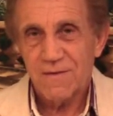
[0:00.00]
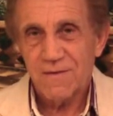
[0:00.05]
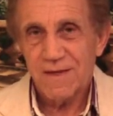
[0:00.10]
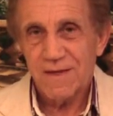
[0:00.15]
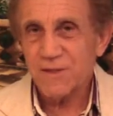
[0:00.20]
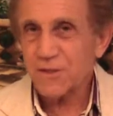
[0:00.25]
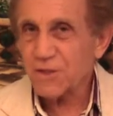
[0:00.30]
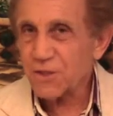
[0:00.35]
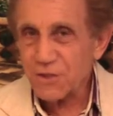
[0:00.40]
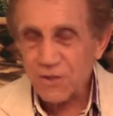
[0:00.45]

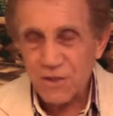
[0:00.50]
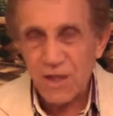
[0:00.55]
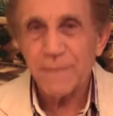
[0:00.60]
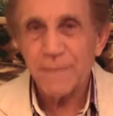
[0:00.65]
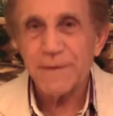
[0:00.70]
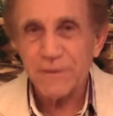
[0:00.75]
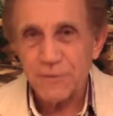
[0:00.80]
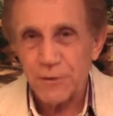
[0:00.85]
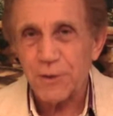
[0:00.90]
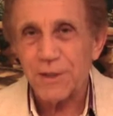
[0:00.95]
It's just
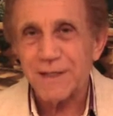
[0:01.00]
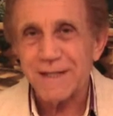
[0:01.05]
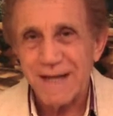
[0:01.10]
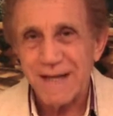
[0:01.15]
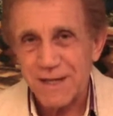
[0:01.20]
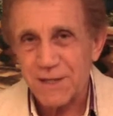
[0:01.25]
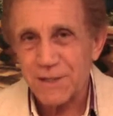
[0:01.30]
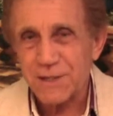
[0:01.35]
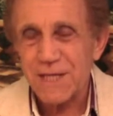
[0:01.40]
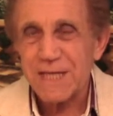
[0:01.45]
coming to the
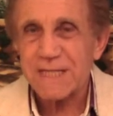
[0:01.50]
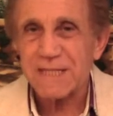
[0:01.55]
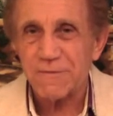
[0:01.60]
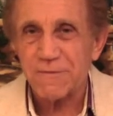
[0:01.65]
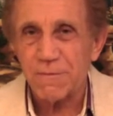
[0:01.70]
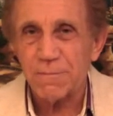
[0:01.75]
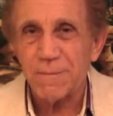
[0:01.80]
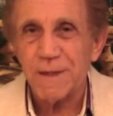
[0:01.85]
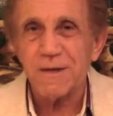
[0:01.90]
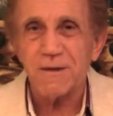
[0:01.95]
United States
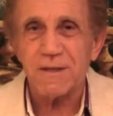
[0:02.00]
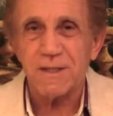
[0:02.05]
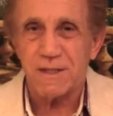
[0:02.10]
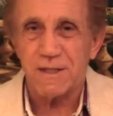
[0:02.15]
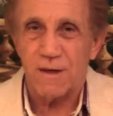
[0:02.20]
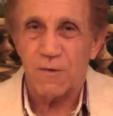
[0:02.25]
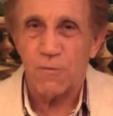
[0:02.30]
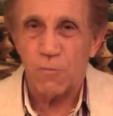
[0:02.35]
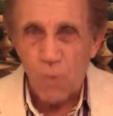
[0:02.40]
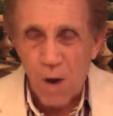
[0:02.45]
of
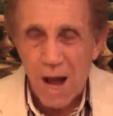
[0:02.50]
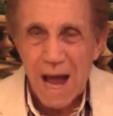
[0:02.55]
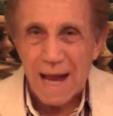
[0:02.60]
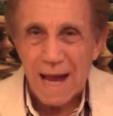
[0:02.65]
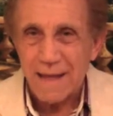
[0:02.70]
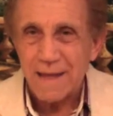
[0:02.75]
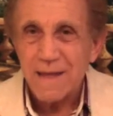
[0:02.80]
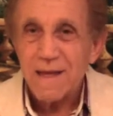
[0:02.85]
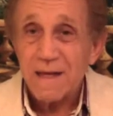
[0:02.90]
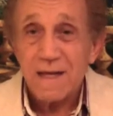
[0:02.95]
America.
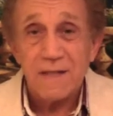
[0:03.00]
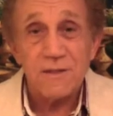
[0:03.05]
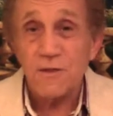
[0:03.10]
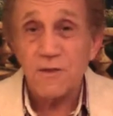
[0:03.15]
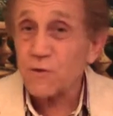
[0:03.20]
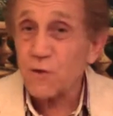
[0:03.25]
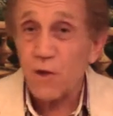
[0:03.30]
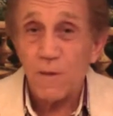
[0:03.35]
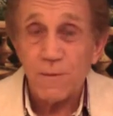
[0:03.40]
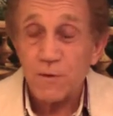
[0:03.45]
Why? Because
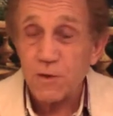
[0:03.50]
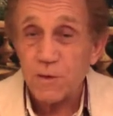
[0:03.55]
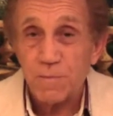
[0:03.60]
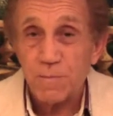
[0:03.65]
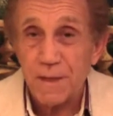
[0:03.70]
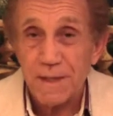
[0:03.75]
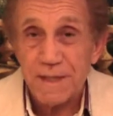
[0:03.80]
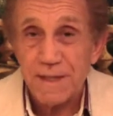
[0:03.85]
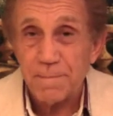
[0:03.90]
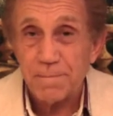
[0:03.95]
there's so much
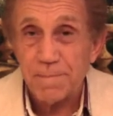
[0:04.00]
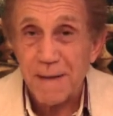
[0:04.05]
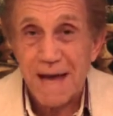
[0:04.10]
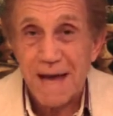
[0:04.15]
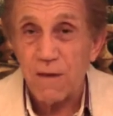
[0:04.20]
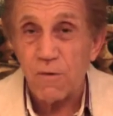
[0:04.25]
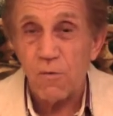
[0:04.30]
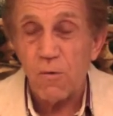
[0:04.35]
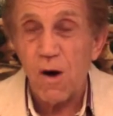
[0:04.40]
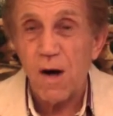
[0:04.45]
money in
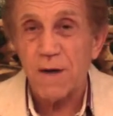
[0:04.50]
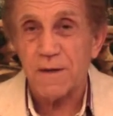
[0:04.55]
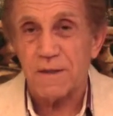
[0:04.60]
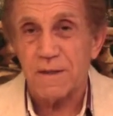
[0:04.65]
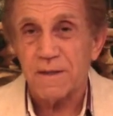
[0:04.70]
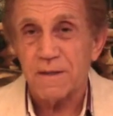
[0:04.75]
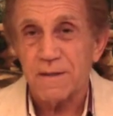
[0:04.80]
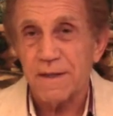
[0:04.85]
bottled water.